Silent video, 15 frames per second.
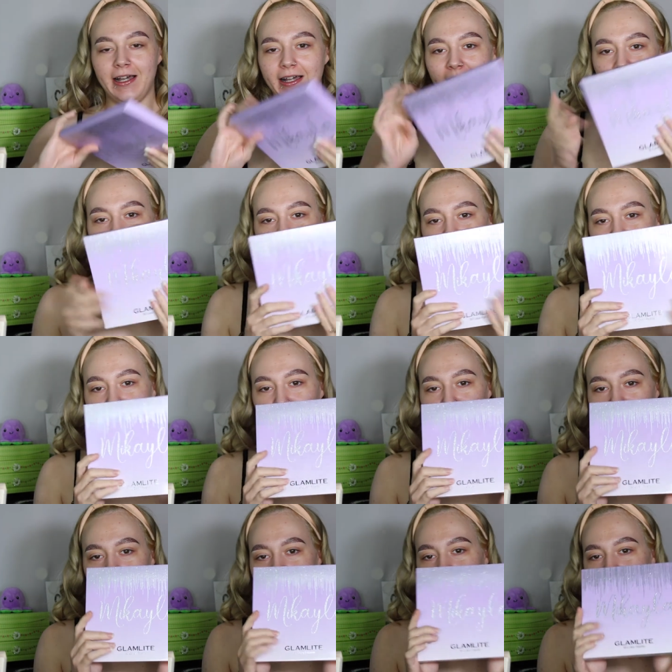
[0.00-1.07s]
I'm
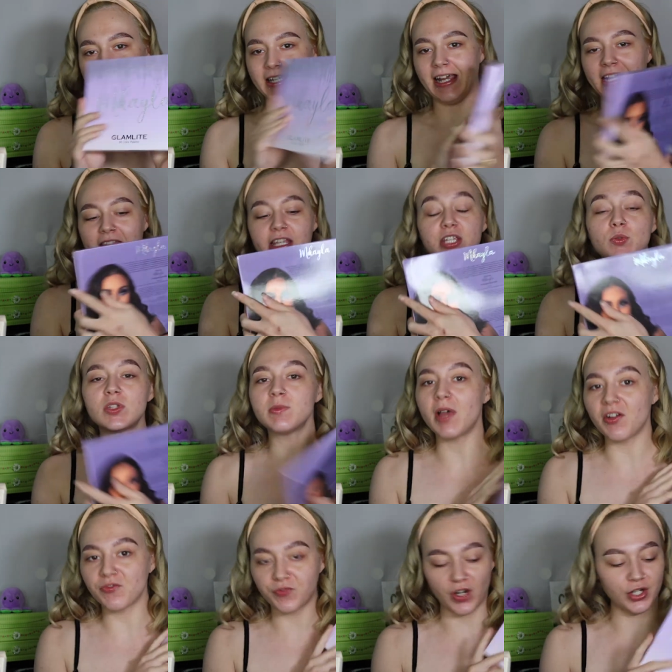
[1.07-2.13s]
so excited. This was
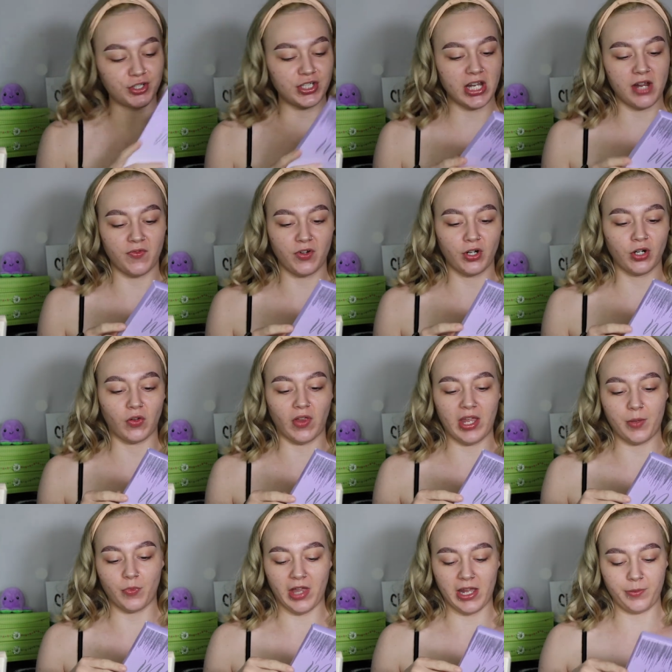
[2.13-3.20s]
my first ever
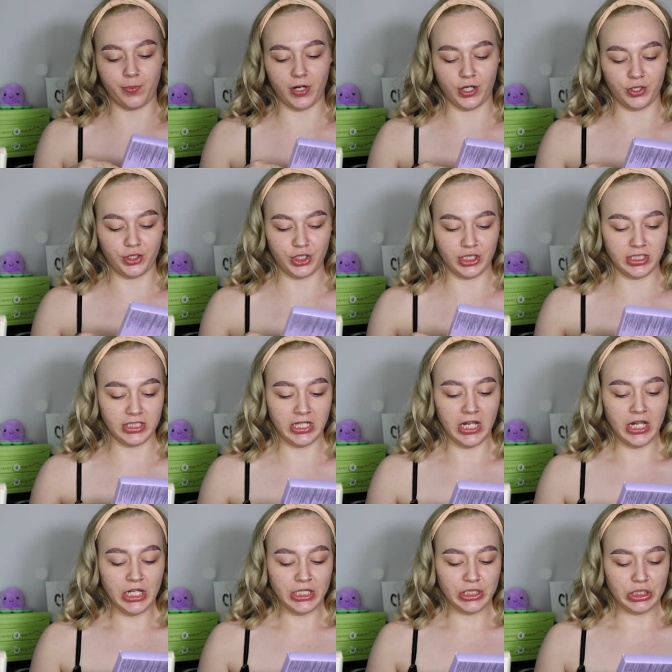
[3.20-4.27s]
Glamlite purchase,
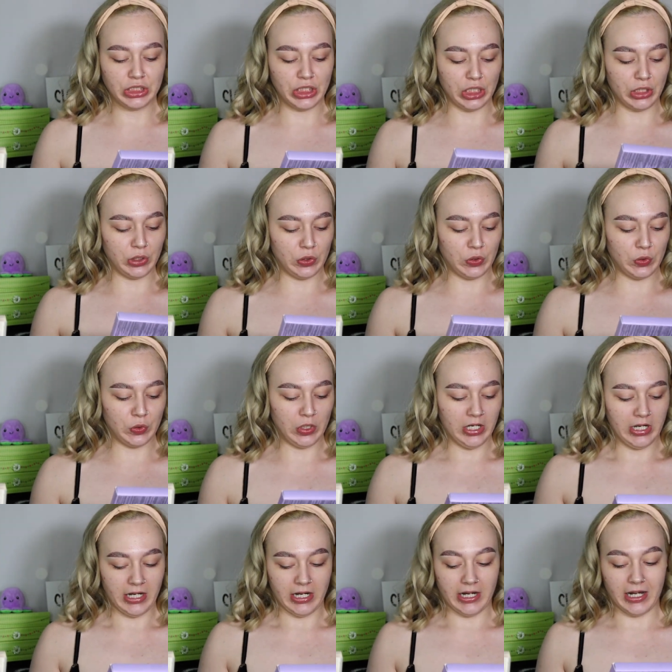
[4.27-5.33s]
so
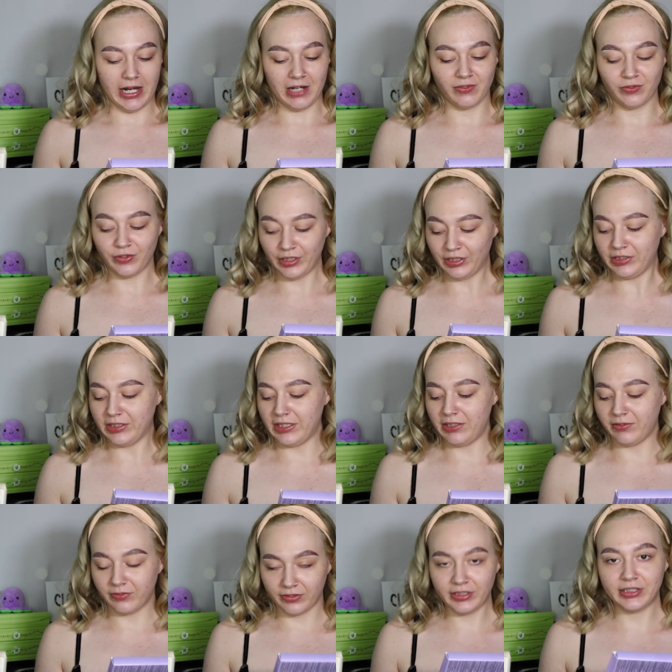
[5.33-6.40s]
I really,
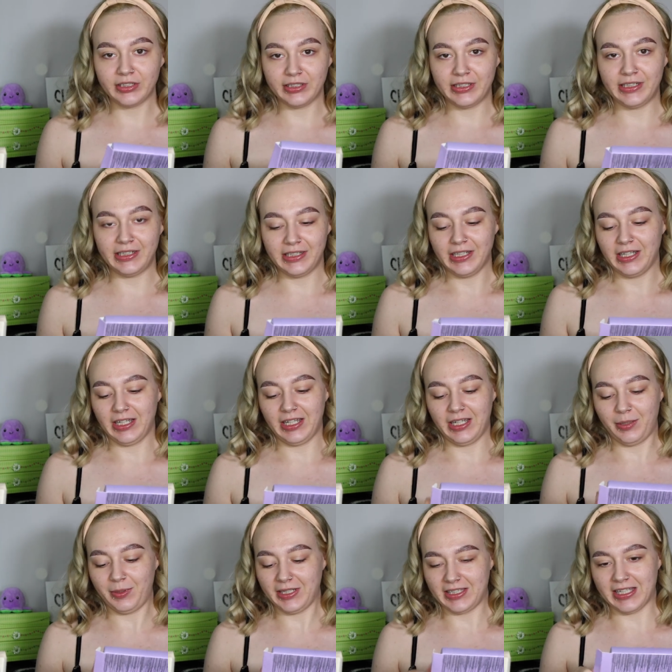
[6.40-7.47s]
really
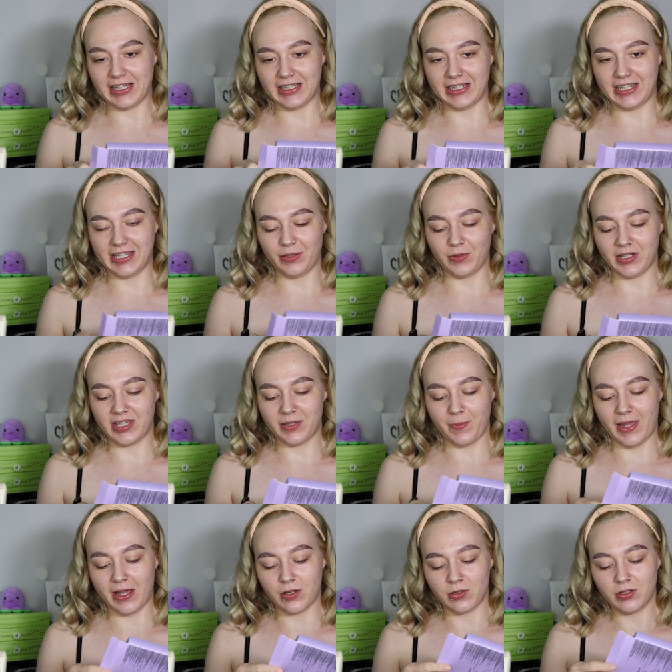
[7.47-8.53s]
am excited to see what it's
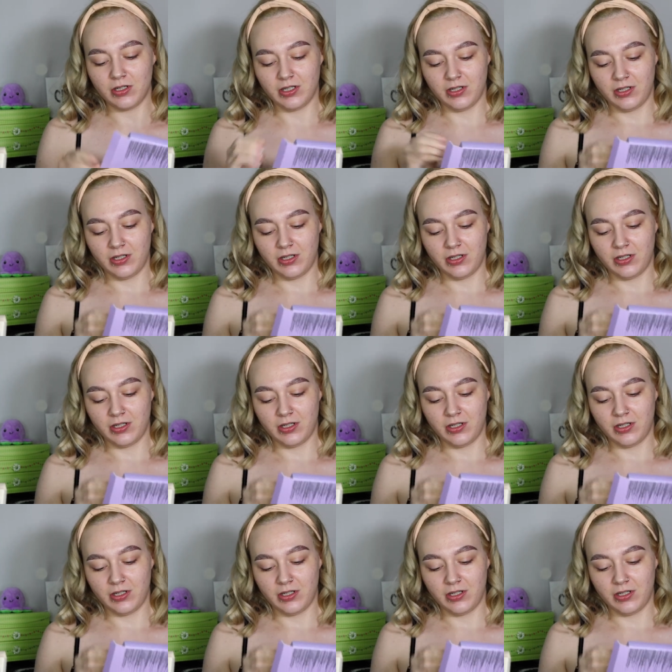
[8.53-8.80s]
about.